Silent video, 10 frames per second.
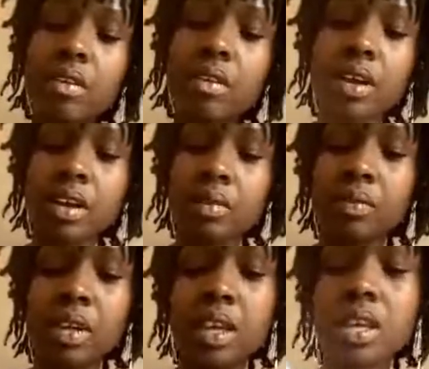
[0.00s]
right.
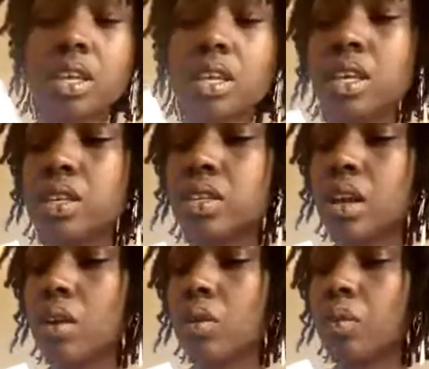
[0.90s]

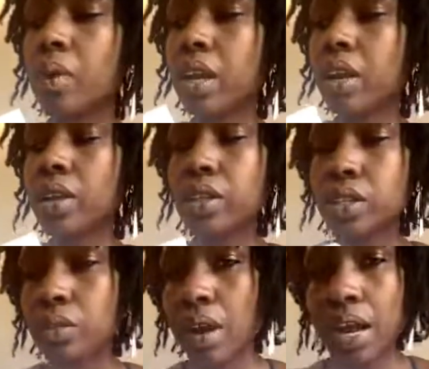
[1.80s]
So we are going to
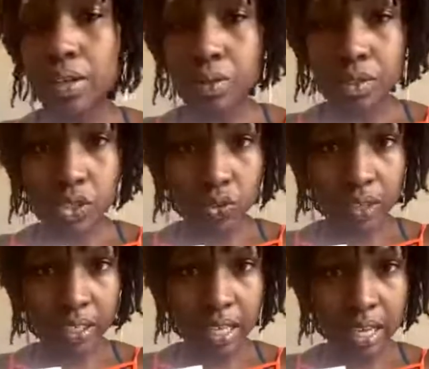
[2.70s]
do ours with
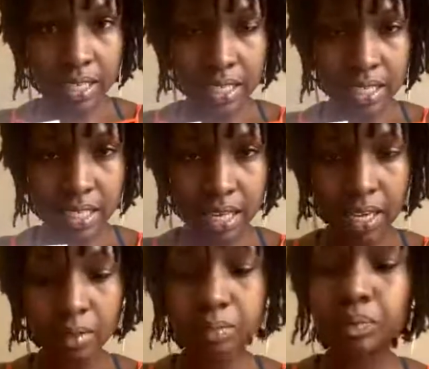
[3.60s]
straight lines
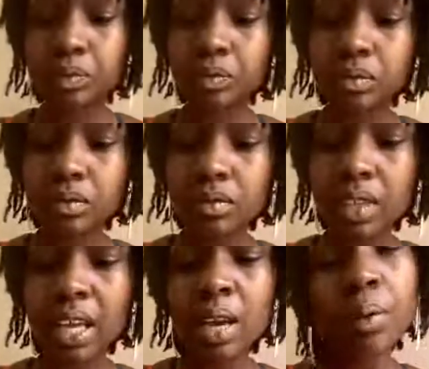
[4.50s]
today.
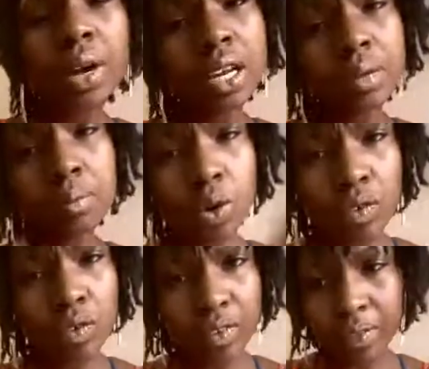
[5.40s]
And we're going to move
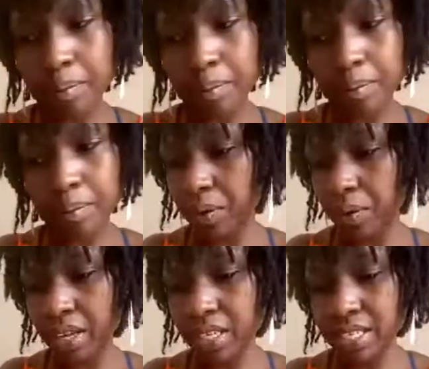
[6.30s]
around the
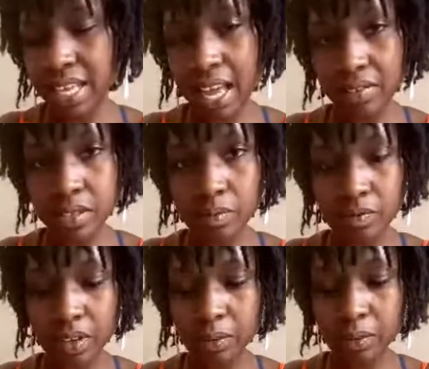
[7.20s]
paper and just have
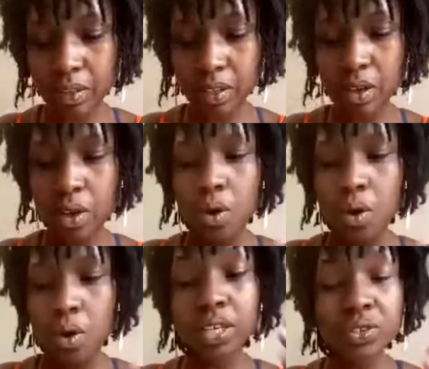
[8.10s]
some fun with it.
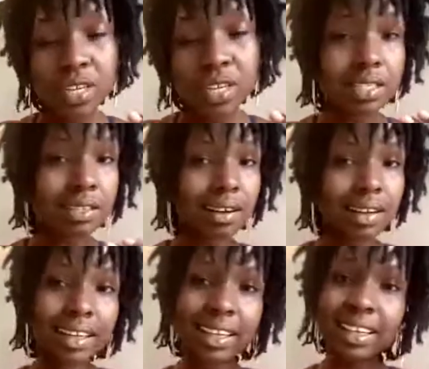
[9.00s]
Once you get
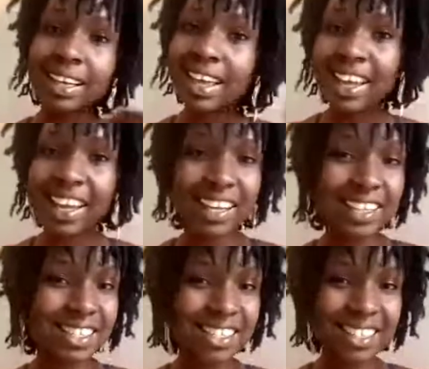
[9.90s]
started,
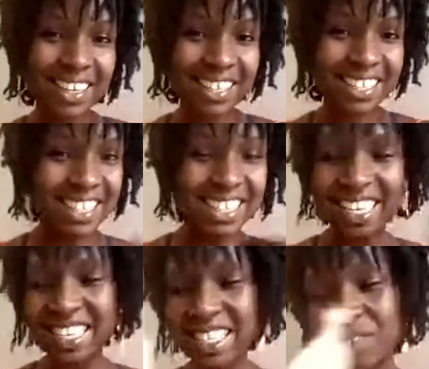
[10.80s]
it's just
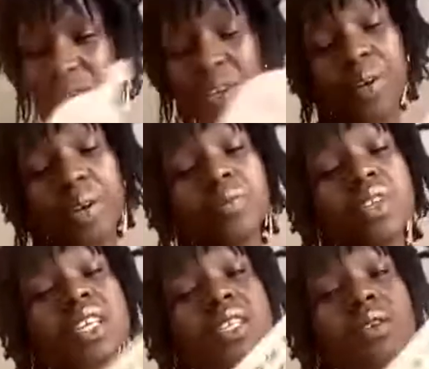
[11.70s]
easy flowing.
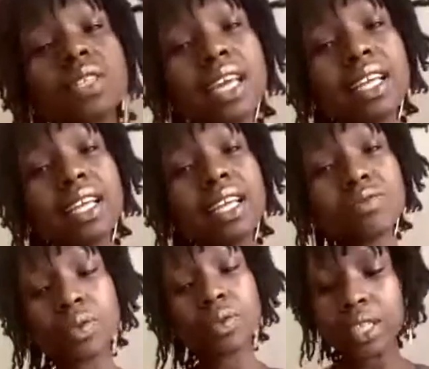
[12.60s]
So take this
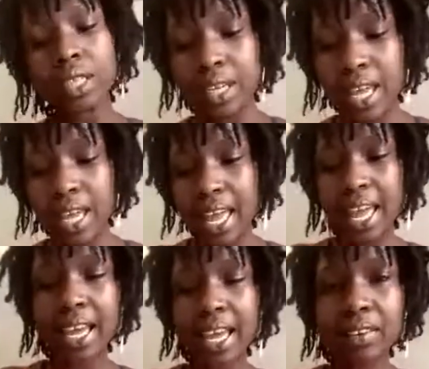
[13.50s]
ruler
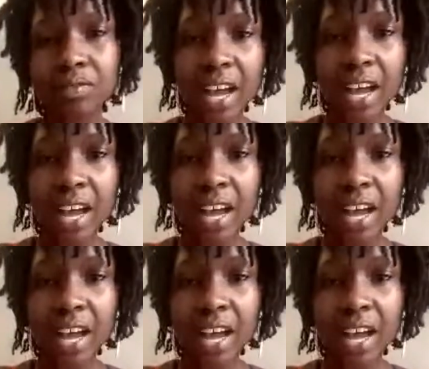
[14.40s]
and find the